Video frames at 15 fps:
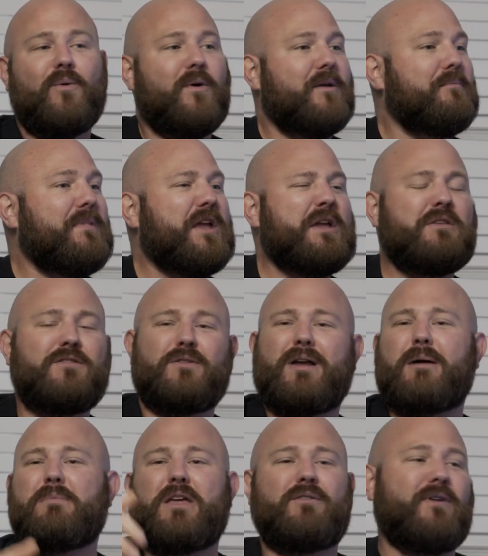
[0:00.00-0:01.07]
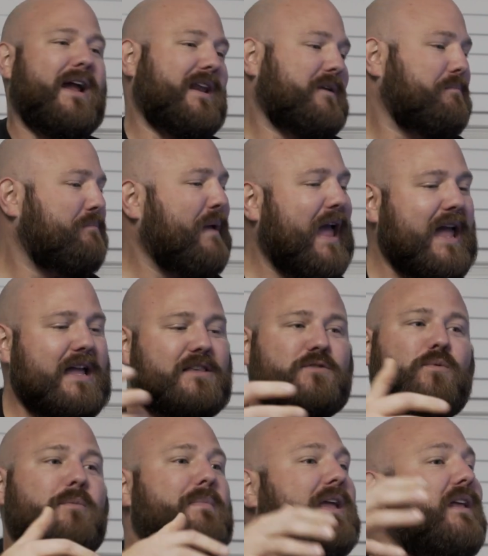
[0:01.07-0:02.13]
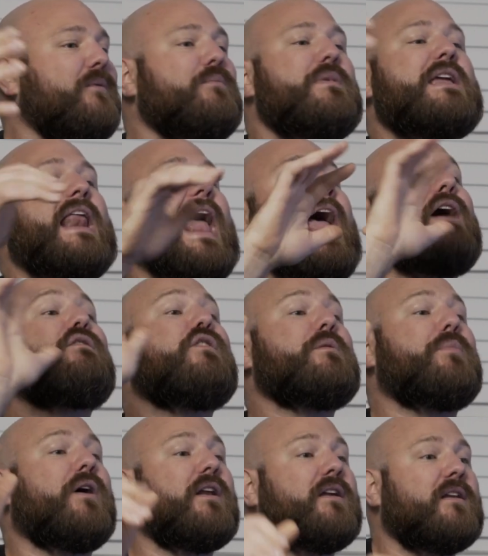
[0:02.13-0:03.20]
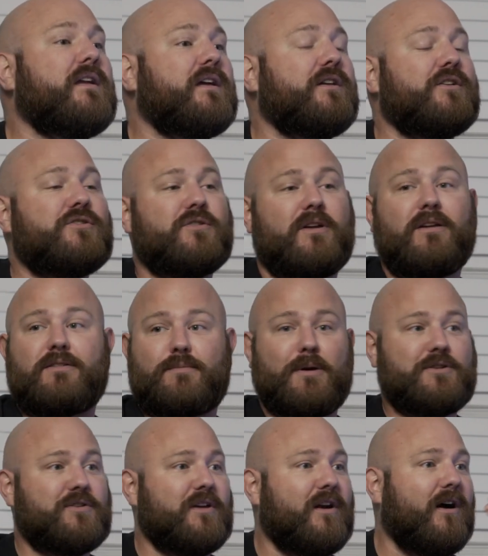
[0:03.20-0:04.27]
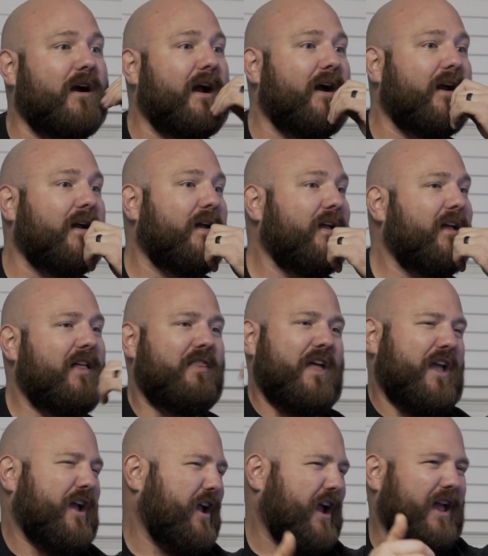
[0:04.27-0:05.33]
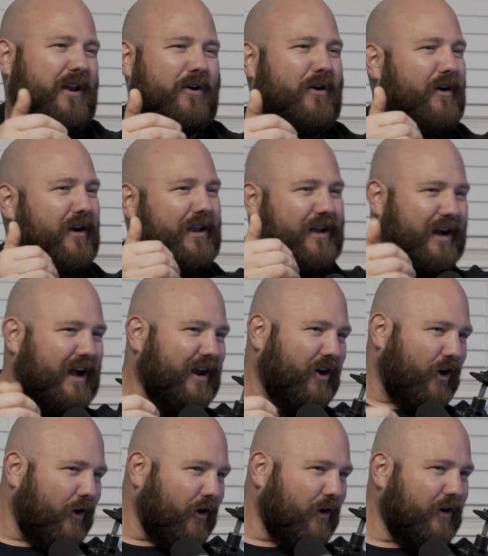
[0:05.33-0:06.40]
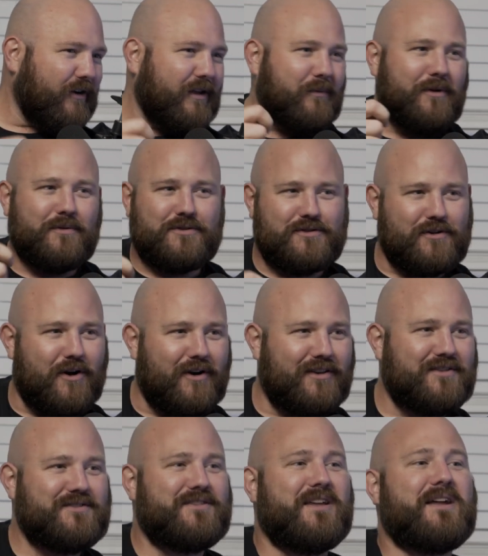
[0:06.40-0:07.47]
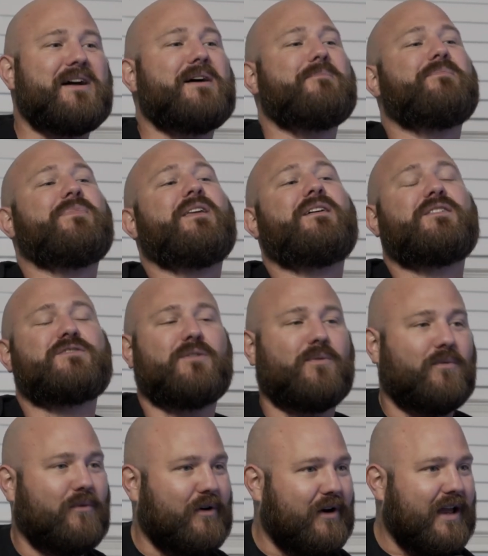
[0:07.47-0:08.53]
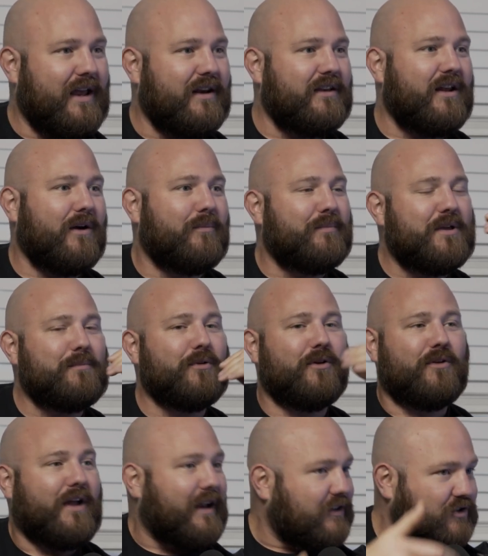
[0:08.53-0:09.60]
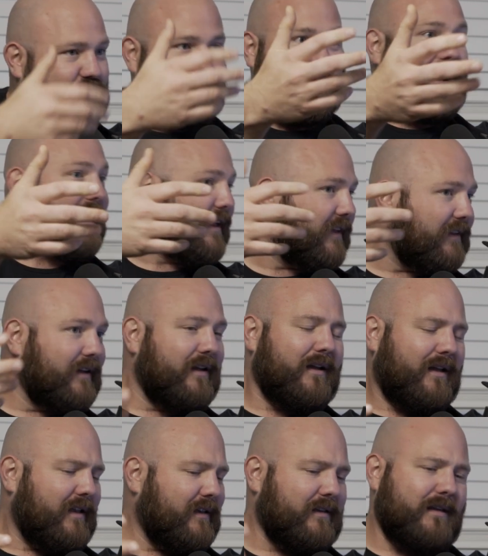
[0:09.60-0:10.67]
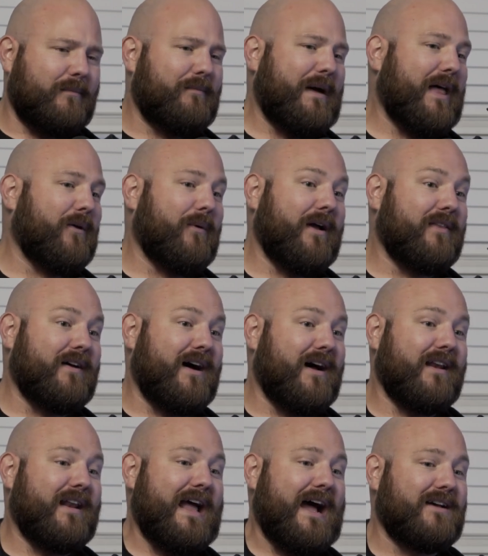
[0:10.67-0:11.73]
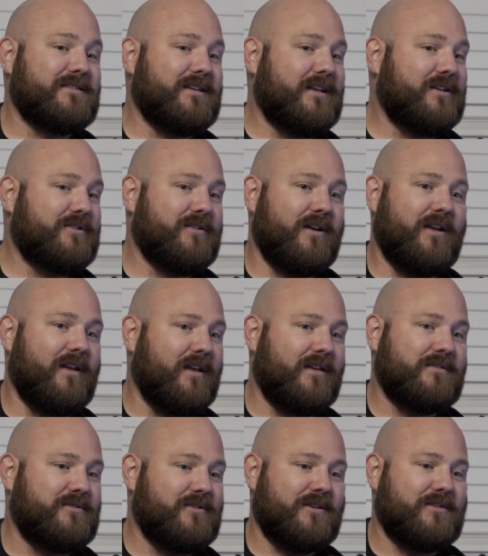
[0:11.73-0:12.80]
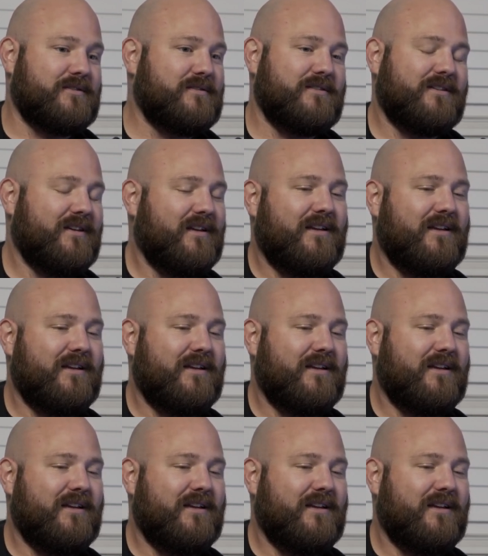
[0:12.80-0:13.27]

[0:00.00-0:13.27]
We meet, I meet Randy Bates. We meet everybody in the industry, especially in our area. They had already kind of heard that we were starting this thing up. So we're getting, people are like just trying to, and by the way, the haunted house industry is just,